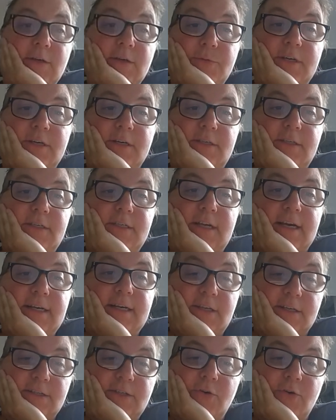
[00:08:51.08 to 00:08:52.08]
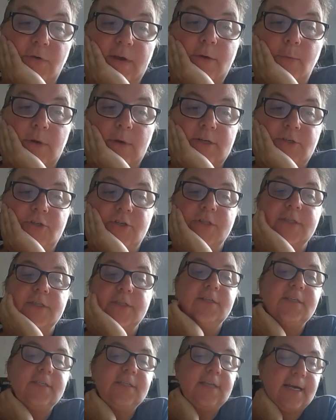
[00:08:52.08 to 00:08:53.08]
the stats, that's a great question. The
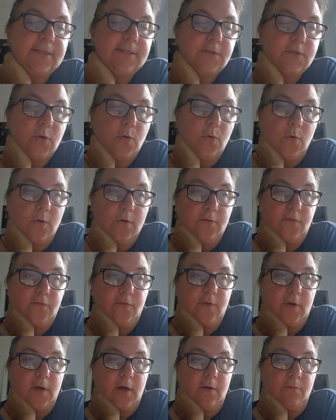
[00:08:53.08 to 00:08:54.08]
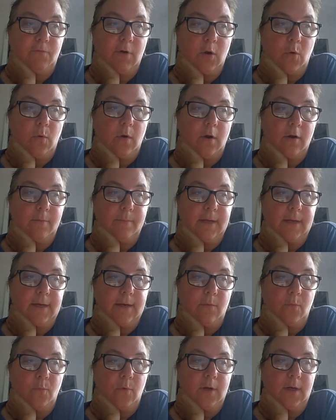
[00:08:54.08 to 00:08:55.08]
stats course of requirement
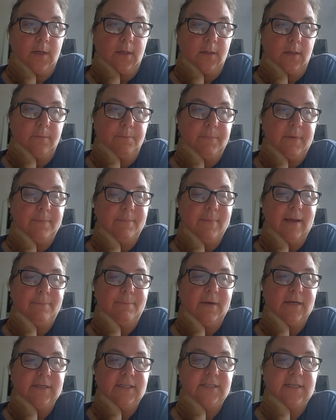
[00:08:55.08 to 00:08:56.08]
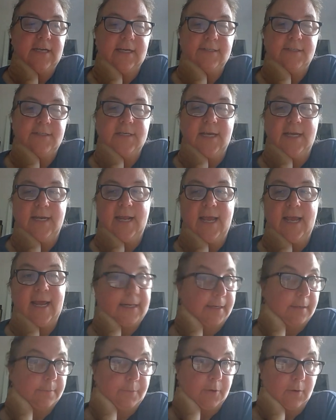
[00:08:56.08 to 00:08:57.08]
will be met by stats in any
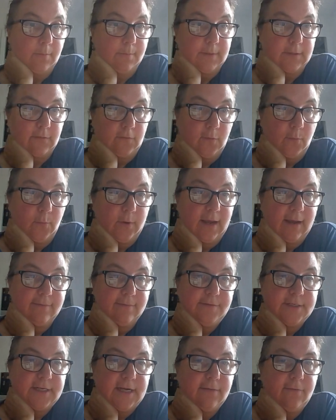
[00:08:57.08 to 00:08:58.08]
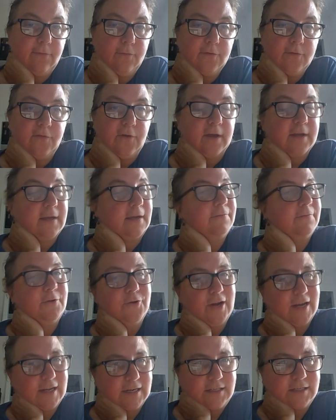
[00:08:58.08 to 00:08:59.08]
department. So we have stats for psych. If you're
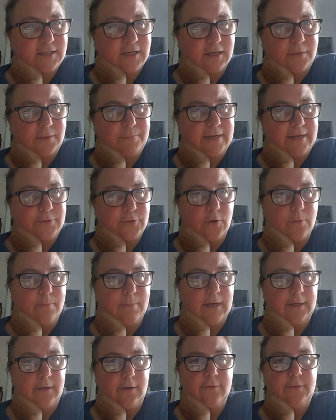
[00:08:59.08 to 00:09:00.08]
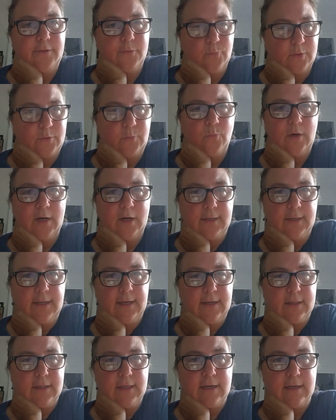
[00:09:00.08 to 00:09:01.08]
not a psych major or minor, you wouldn't want to
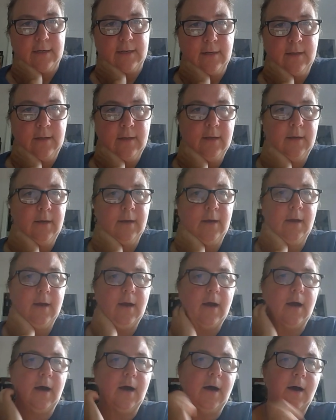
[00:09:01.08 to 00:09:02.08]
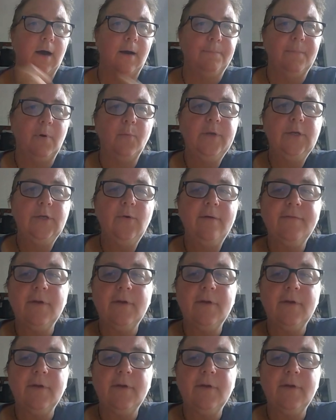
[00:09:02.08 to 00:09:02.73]
take that. But we do have